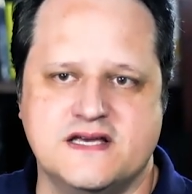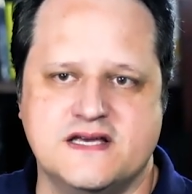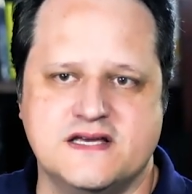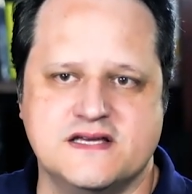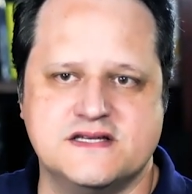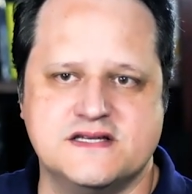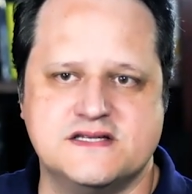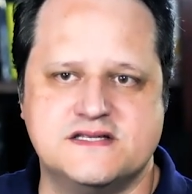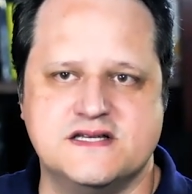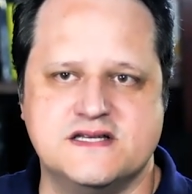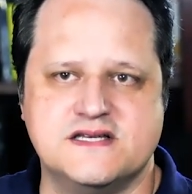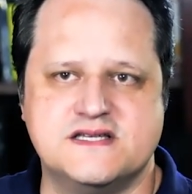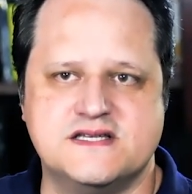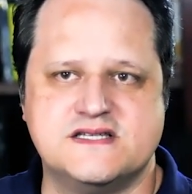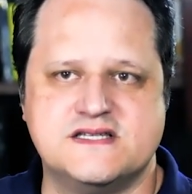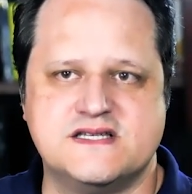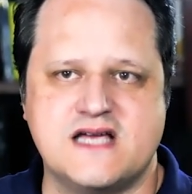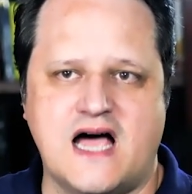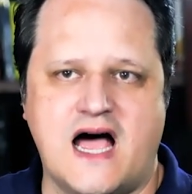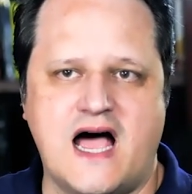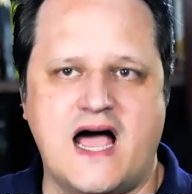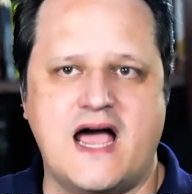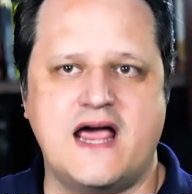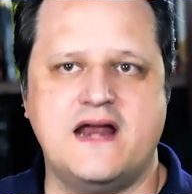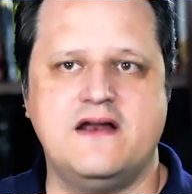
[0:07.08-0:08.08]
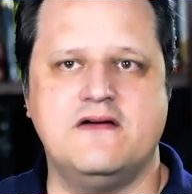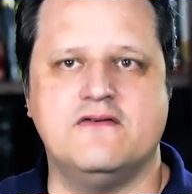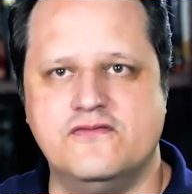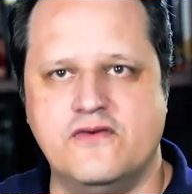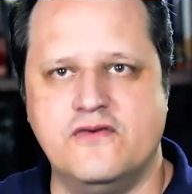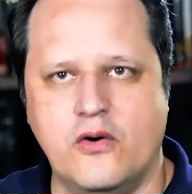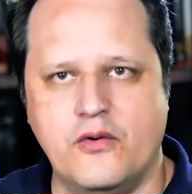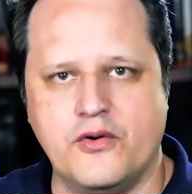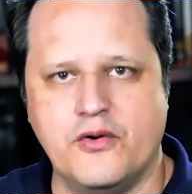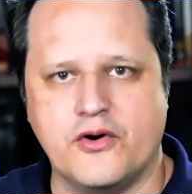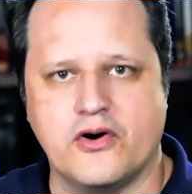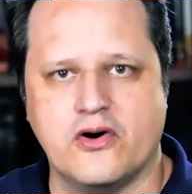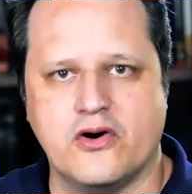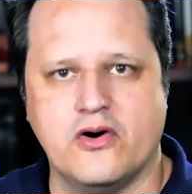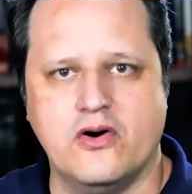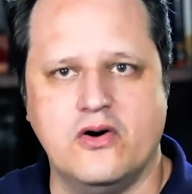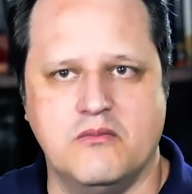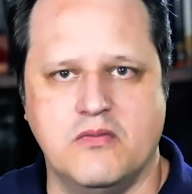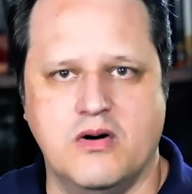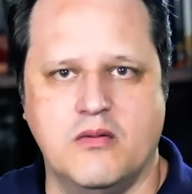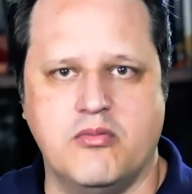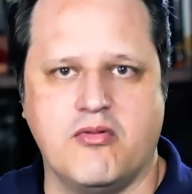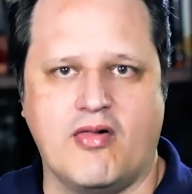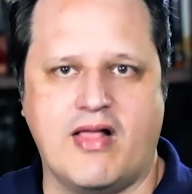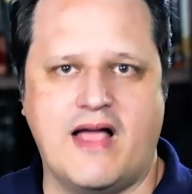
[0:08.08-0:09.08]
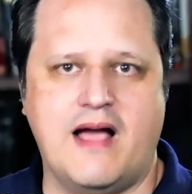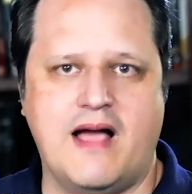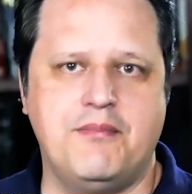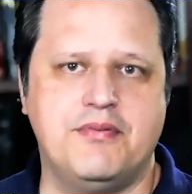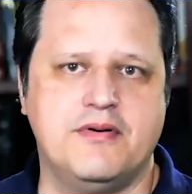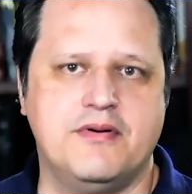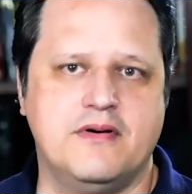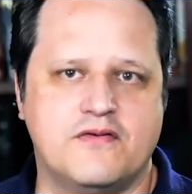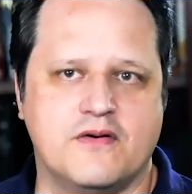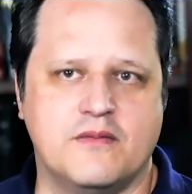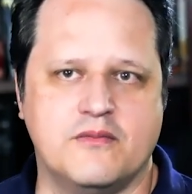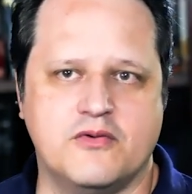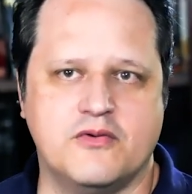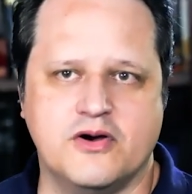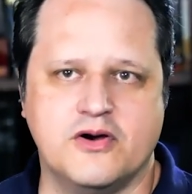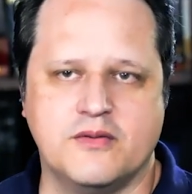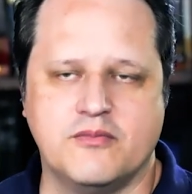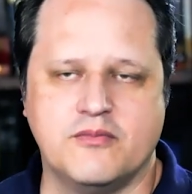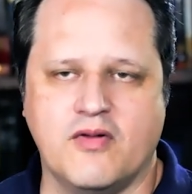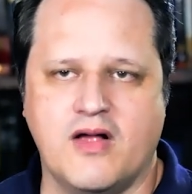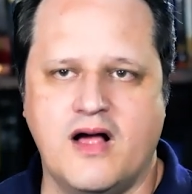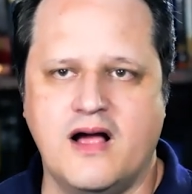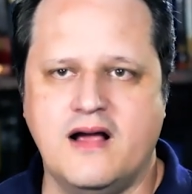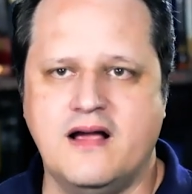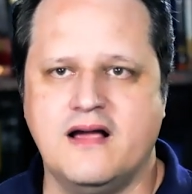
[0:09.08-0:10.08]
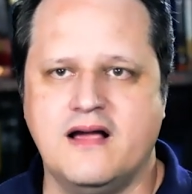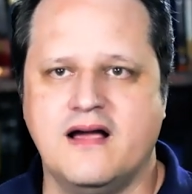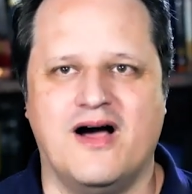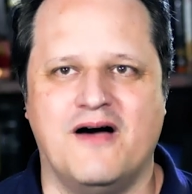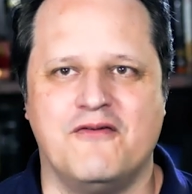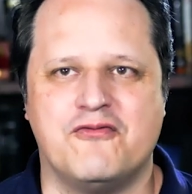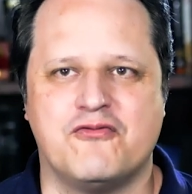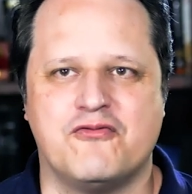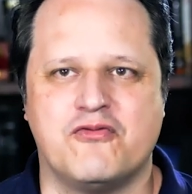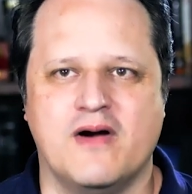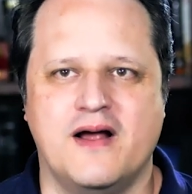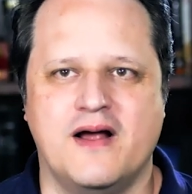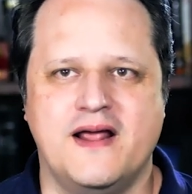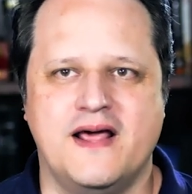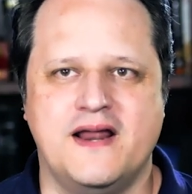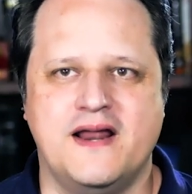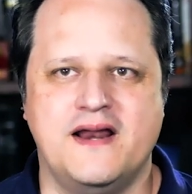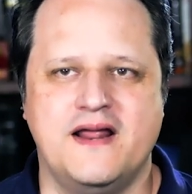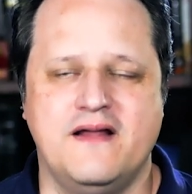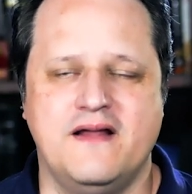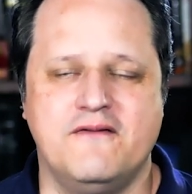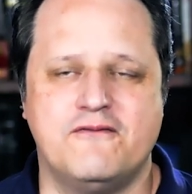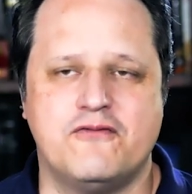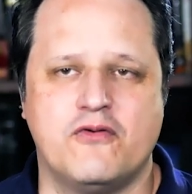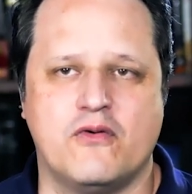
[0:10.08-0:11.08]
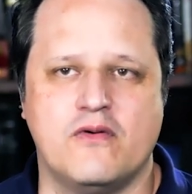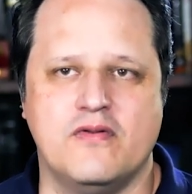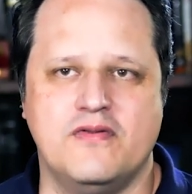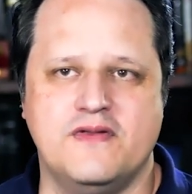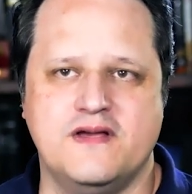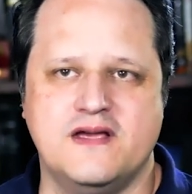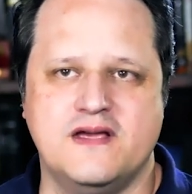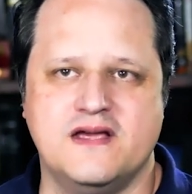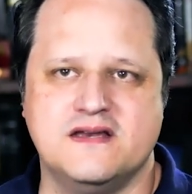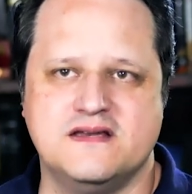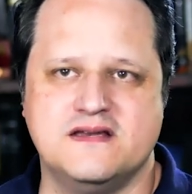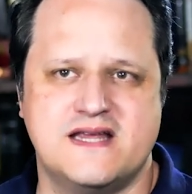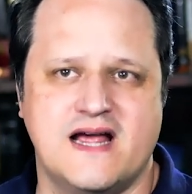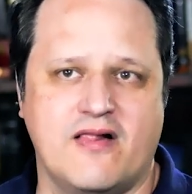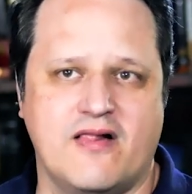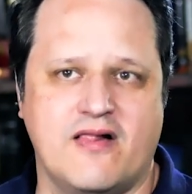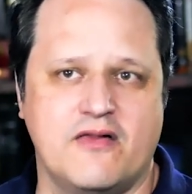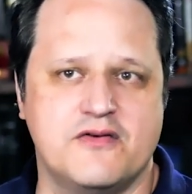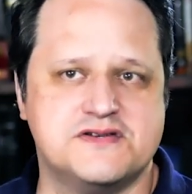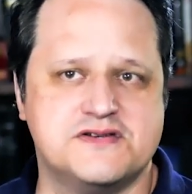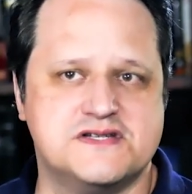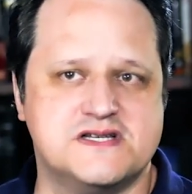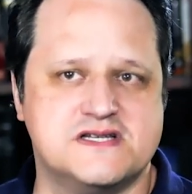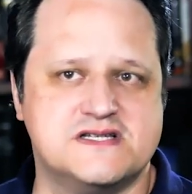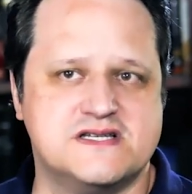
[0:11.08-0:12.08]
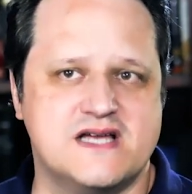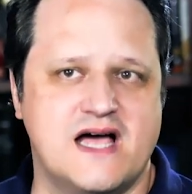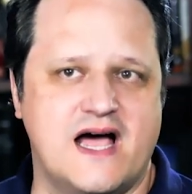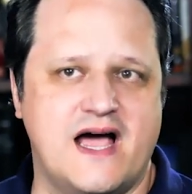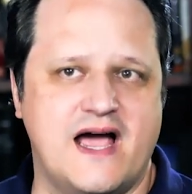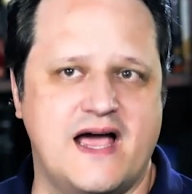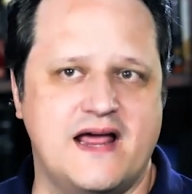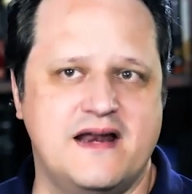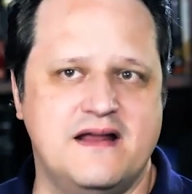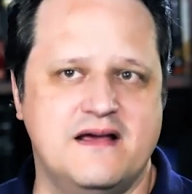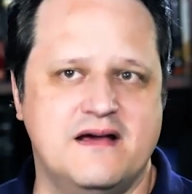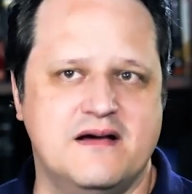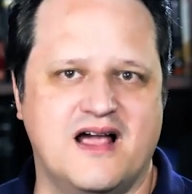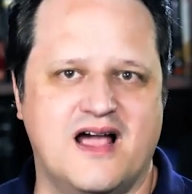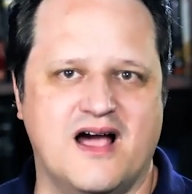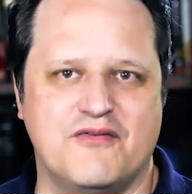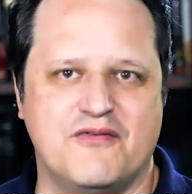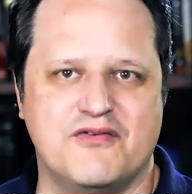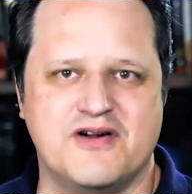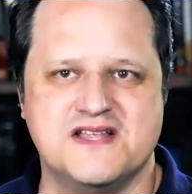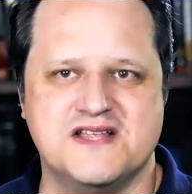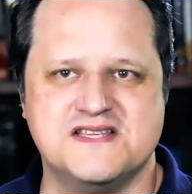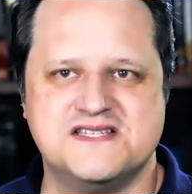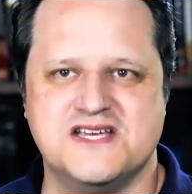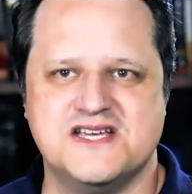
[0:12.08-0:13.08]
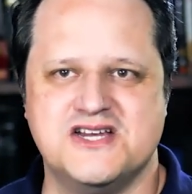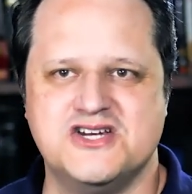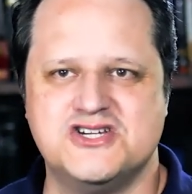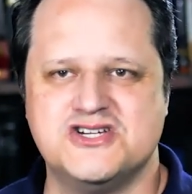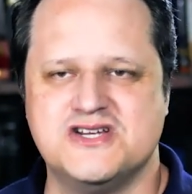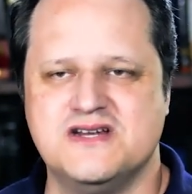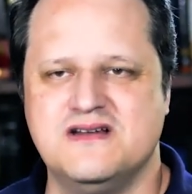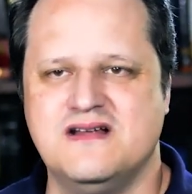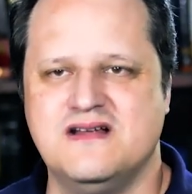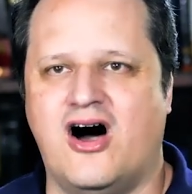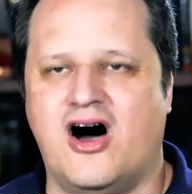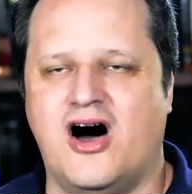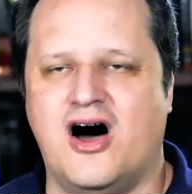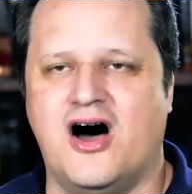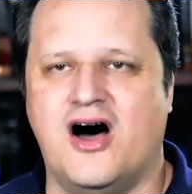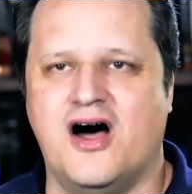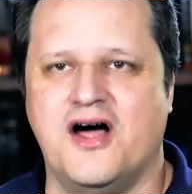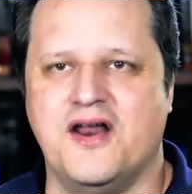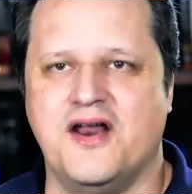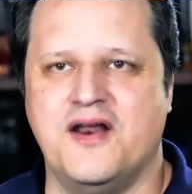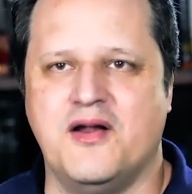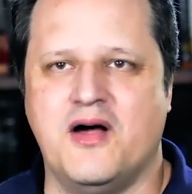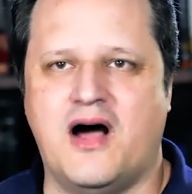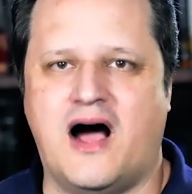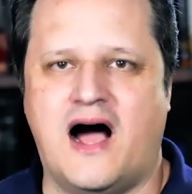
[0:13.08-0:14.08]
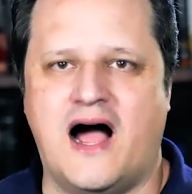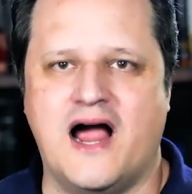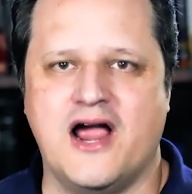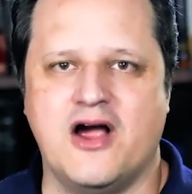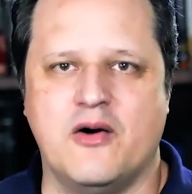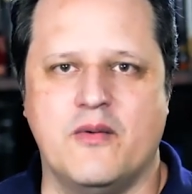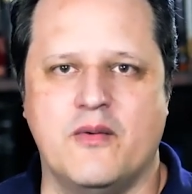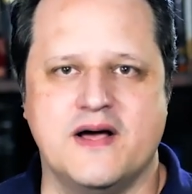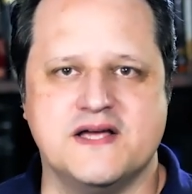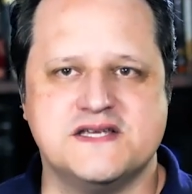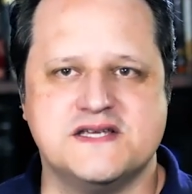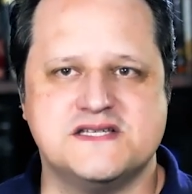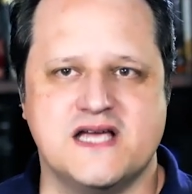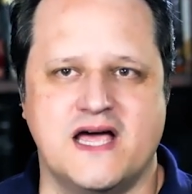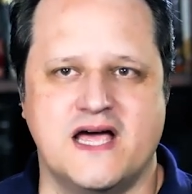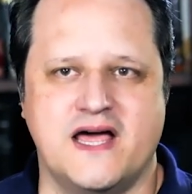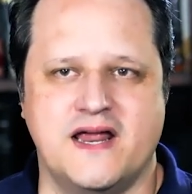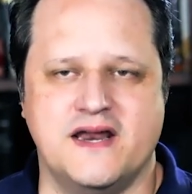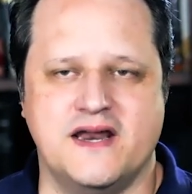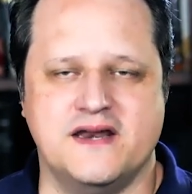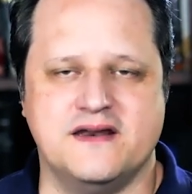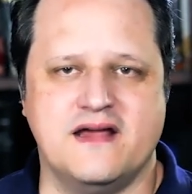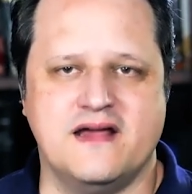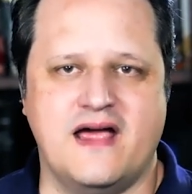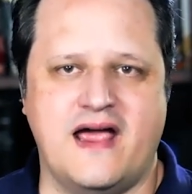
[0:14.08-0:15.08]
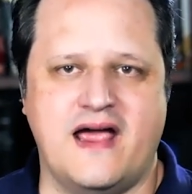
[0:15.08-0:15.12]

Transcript: is Decide Voter mobile app from GoodBlock, a front end for the Telos Decide governance engine on iOS and